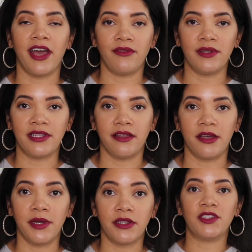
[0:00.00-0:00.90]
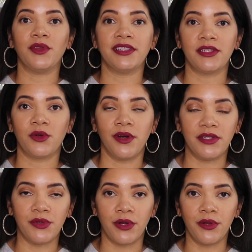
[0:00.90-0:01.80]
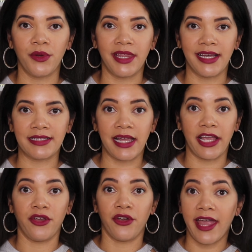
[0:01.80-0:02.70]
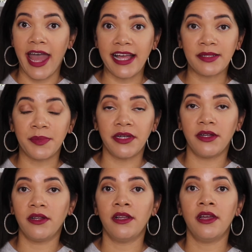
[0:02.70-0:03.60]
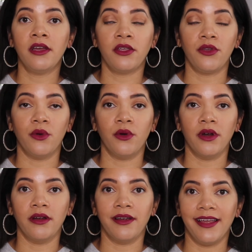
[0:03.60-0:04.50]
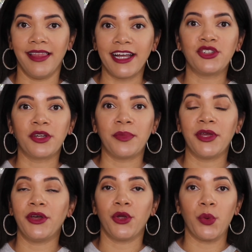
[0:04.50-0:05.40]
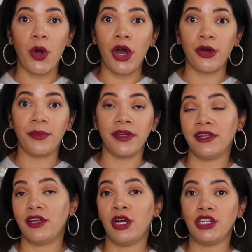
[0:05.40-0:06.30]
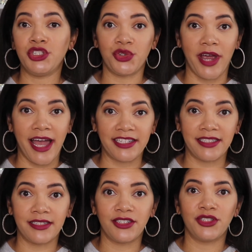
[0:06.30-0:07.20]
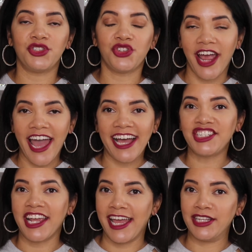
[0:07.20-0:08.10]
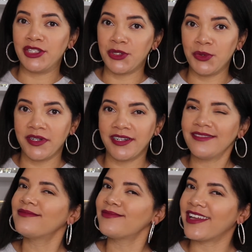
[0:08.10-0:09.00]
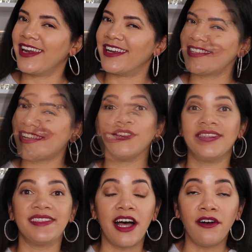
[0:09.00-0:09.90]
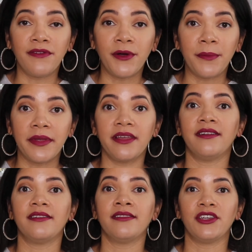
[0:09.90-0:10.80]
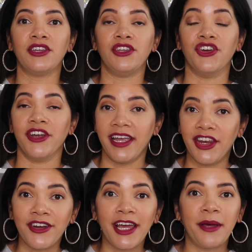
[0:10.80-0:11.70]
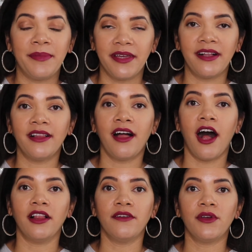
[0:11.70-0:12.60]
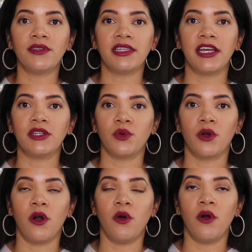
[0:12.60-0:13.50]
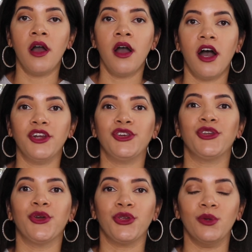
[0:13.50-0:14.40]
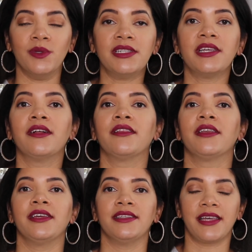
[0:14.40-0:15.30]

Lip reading: have utility bills. So this is going to include things like your gas bill, your electric bill, your water bill, trash and sewer, can I talk? Your cell phone bill, your internet bill. All of those things will go under your utilities